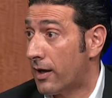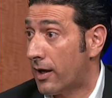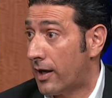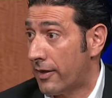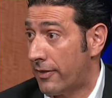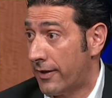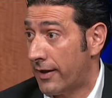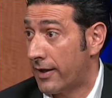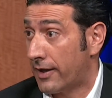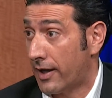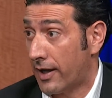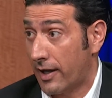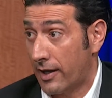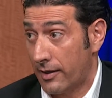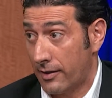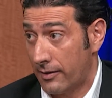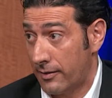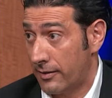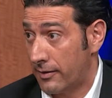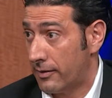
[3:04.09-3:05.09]
I think
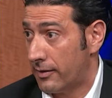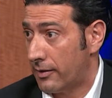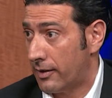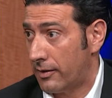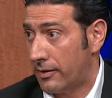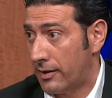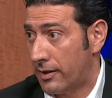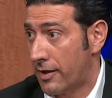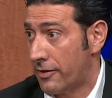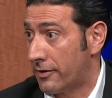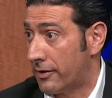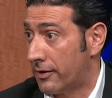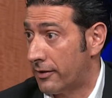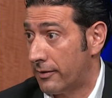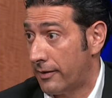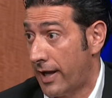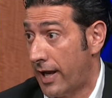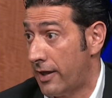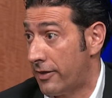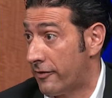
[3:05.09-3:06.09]

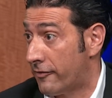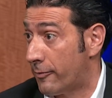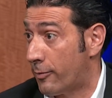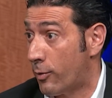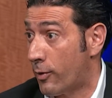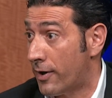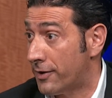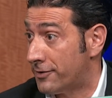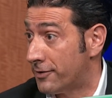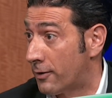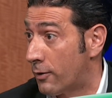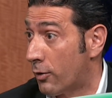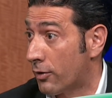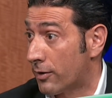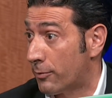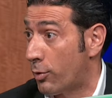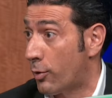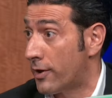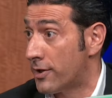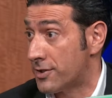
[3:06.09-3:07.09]
another 1/8 of a point to
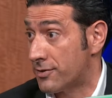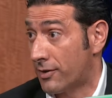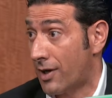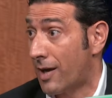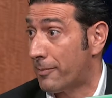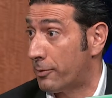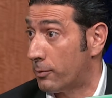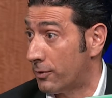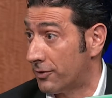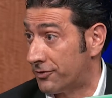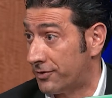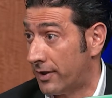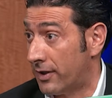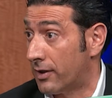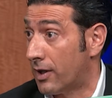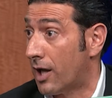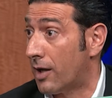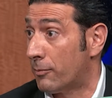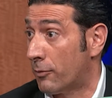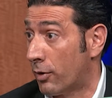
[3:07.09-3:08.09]
1/4 point drop, and we'll see a
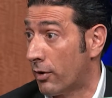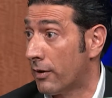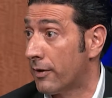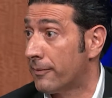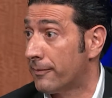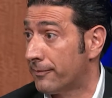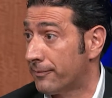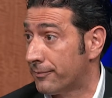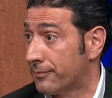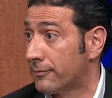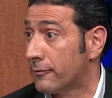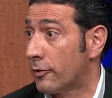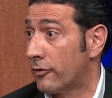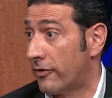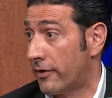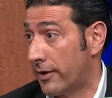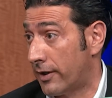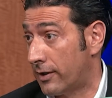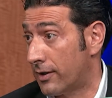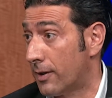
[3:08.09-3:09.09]
lot more. We're
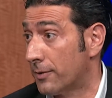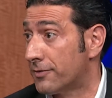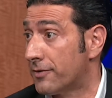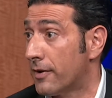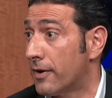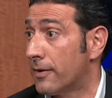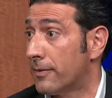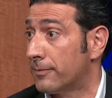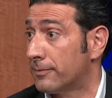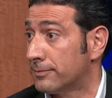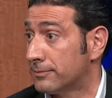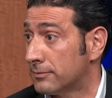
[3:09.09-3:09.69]
very close, though.